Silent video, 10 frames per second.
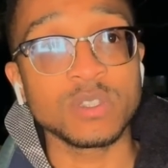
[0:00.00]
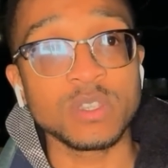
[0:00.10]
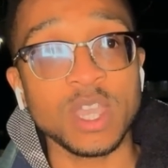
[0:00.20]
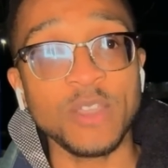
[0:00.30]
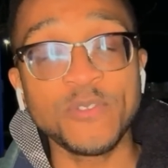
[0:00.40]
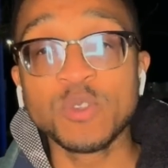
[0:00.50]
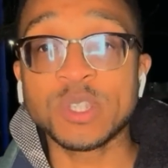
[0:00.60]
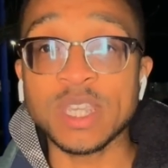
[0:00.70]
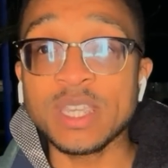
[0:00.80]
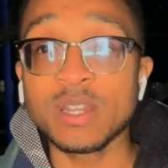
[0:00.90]
if you
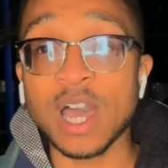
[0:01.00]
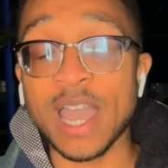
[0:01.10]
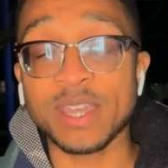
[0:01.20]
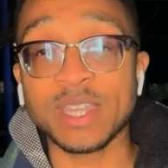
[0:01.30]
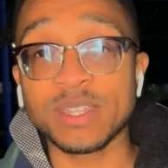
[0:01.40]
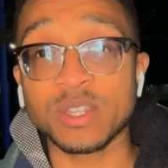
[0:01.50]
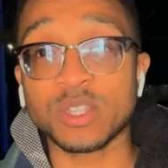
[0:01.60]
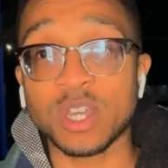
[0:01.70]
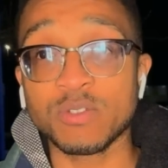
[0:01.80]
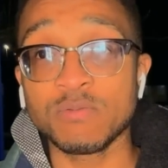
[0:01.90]
see light at the end of the
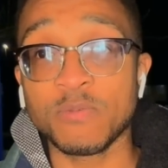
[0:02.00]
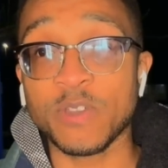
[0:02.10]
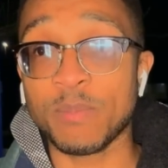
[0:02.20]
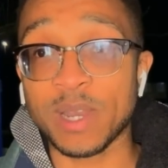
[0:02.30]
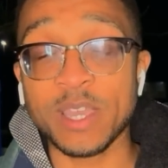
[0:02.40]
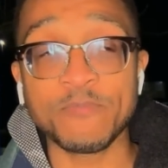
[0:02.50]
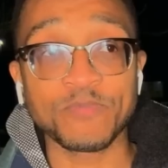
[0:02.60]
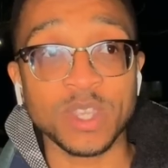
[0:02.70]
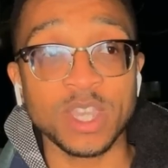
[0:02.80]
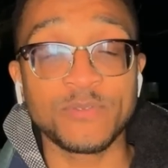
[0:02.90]
tunnel, fair play.
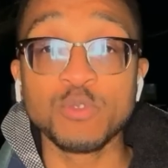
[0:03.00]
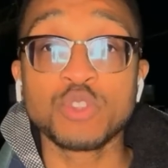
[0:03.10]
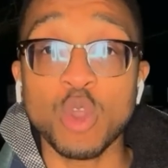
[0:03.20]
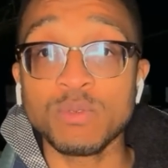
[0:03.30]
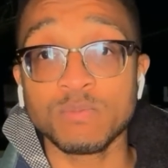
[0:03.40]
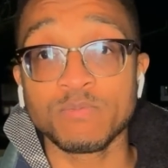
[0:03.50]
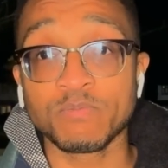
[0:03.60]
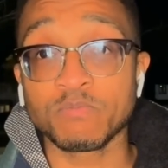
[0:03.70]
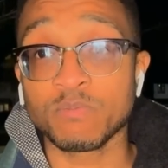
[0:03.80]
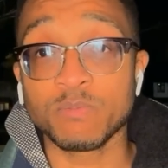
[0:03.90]
If you don't,
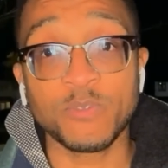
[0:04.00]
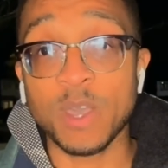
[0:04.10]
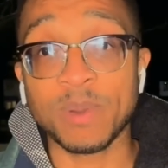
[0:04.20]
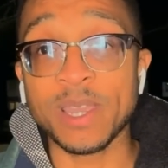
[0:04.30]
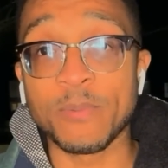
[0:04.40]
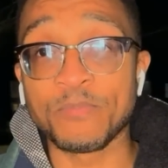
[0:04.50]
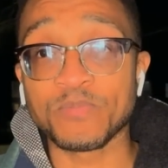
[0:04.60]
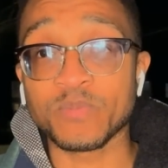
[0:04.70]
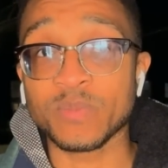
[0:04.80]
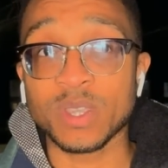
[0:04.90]
fair play.
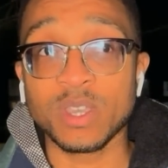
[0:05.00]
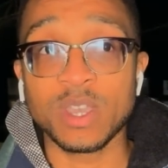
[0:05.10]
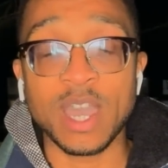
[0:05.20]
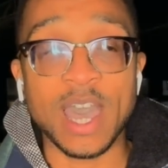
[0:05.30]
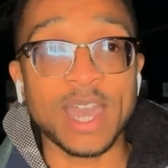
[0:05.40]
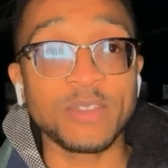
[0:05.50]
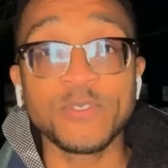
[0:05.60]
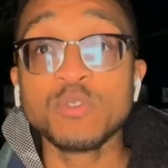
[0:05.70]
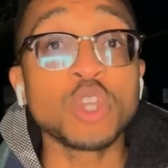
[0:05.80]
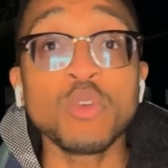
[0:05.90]
And if
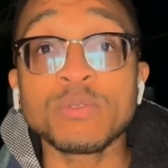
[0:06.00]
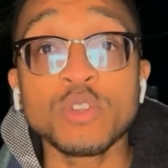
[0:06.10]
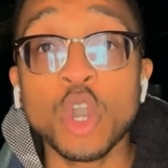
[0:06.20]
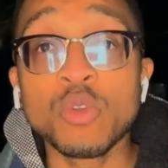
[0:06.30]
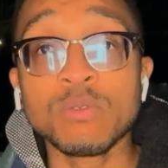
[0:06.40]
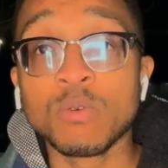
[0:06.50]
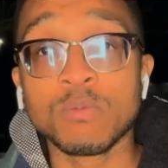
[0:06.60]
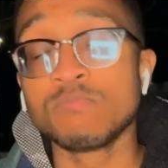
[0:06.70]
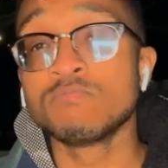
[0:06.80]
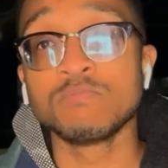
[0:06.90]
you don't know,
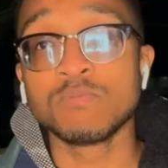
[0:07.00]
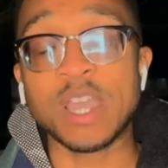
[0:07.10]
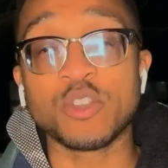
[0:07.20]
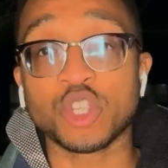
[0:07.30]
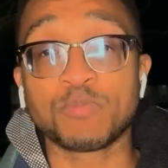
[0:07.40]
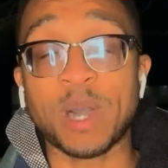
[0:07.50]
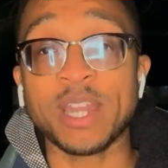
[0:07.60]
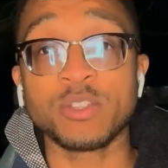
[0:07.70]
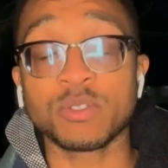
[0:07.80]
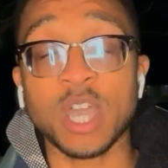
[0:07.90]
and you're just
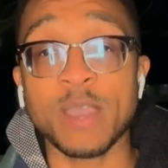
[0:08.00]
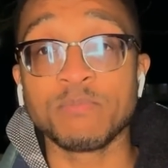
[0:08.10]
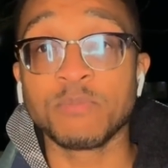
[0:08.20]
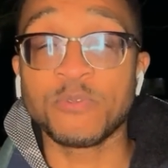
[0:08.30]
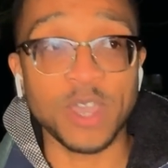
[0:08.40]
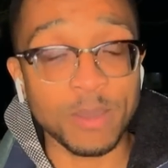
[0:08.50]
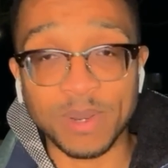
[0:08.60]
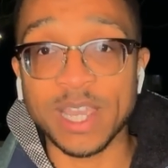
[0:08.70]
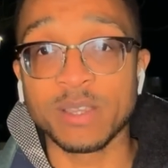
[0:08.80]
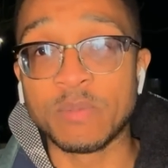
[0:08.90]
biding your time, fair
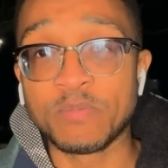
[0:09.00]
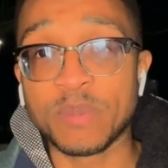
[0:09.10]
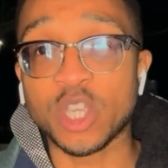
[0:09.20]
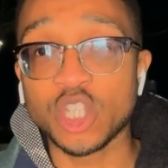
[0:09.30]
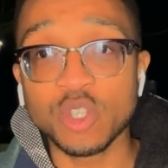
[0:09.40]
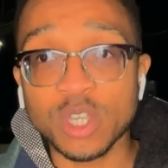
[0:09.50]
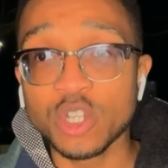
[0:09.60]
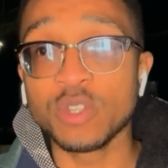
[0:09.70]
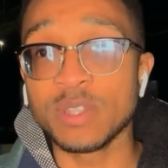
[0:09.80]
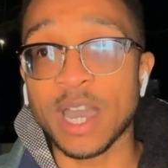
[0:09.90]
play. Because you can
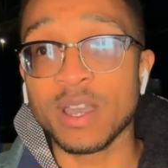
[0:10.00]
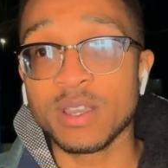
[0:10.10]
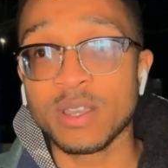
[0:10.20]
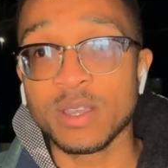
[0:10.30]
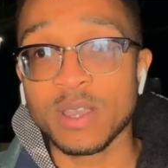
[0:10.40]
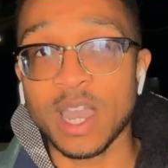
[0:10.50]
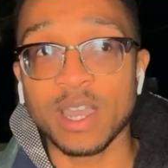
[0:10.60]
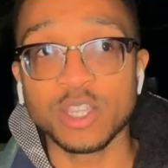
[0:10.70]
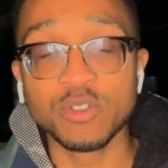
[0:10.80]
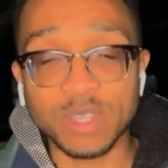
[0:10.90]
do that.
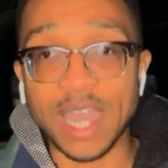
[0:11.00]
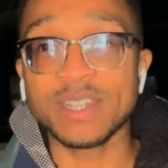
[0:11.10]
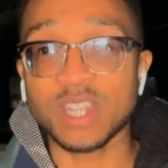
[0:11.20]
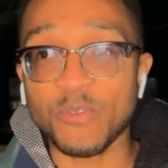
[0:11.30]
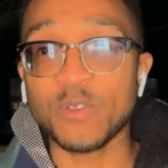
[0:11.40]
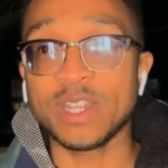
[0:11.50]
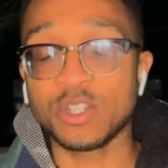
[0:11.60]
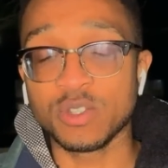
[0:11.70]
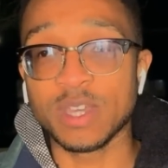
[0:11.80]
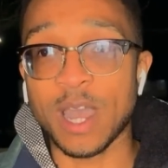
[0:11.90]
You can definitely
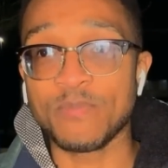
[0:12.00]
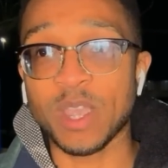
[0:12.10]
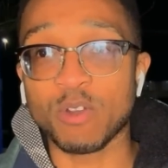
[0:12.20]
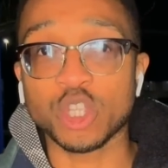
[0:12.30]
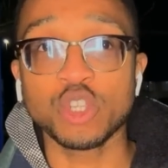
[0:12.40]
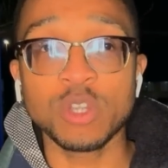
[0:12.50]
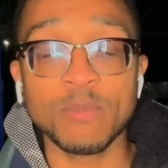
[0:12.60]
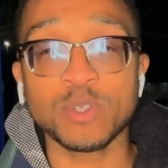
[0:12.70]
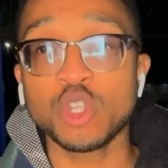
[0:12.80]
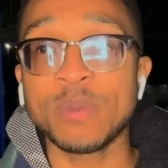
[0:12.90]
do that. There are too
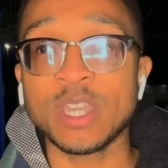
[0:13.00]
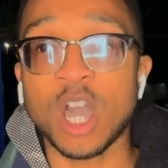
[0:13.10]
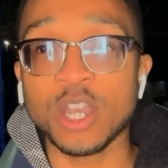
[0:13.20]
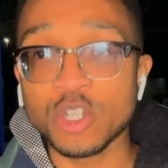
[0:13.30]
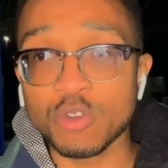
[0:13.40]
many unknown